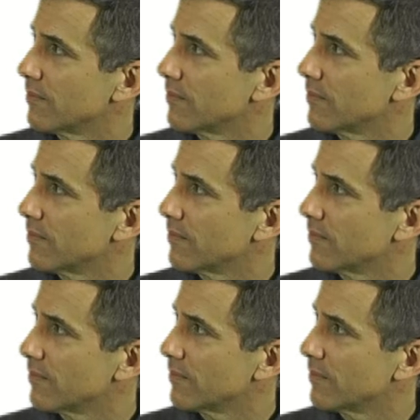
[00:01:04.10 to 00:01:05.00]

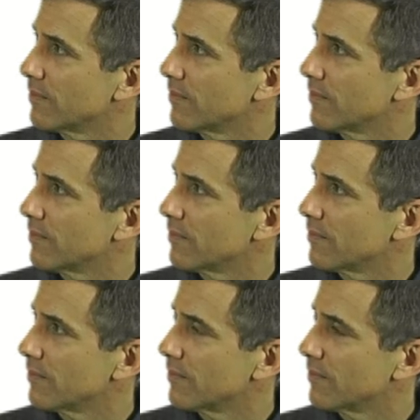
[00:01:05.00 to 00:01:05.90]

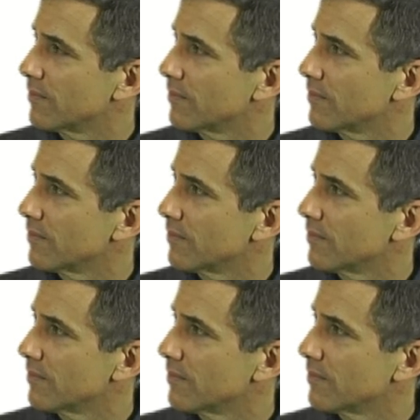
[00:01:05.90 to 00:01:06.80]

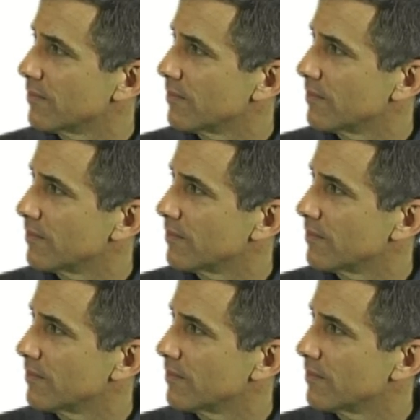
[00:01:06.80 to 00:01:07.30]
(silent)